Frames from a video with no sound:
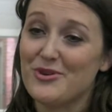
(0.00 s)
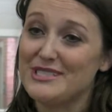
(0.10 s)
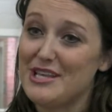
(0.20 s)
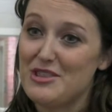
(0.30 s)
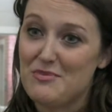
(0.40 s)
want
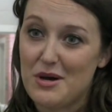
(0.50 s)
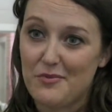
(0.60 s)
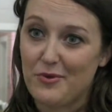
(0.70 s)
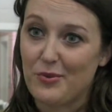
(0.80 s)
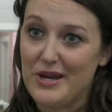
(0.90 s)
to set them
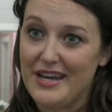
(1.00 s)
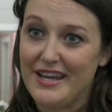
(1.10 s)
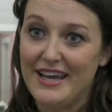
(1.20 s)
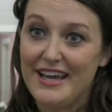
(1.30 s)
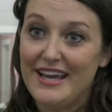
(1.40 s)
up for
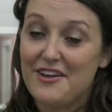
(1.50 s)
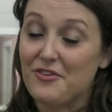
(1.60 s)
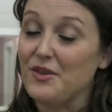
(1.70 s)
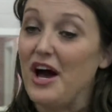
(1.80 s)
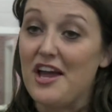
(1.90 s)
reading
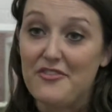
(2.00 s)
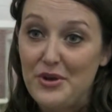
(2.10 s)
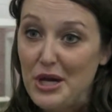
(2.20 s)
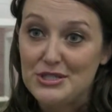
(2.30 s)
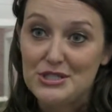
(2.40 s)
for life,
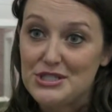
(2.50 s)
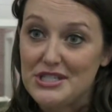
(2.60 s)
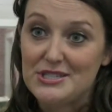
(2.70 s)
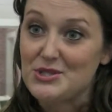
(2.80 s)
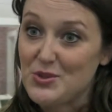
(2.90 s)
not just
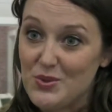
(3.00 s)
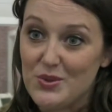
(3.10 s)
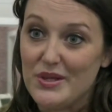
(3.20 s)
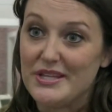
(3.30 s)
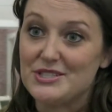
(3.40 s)
in
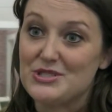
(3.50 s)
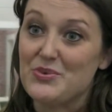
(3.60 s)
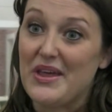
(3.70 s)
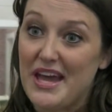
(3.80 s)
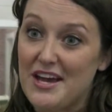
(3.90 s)
school and just
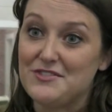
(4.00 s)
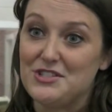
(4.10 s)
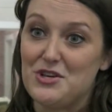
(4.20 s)
when they have